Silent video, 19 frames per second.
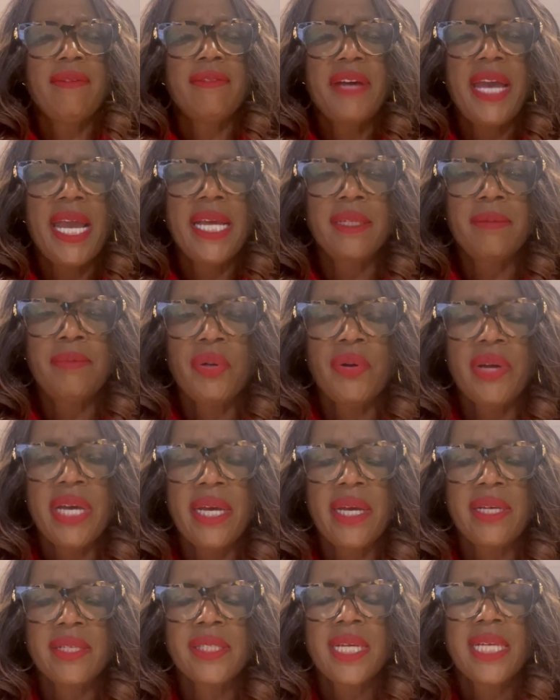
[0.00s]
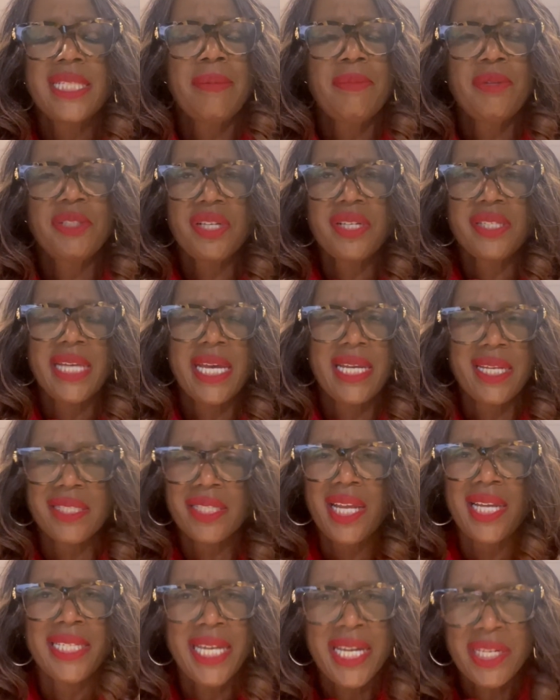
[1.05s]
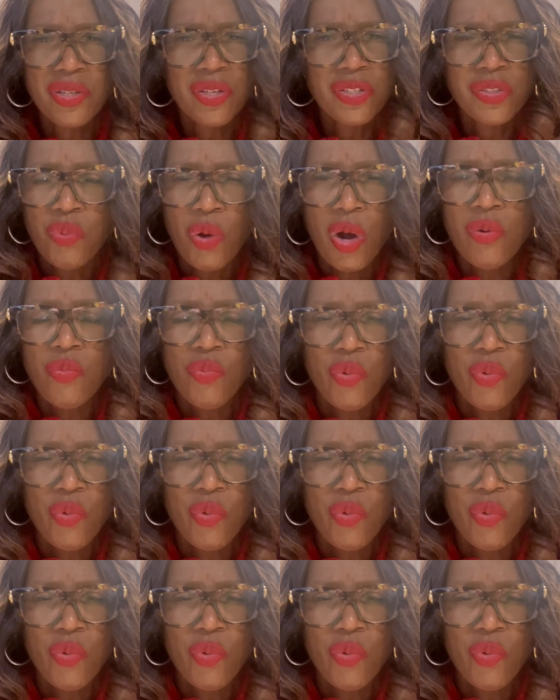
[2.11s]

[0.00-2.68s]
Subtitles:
available is, let me just say this, lenders won't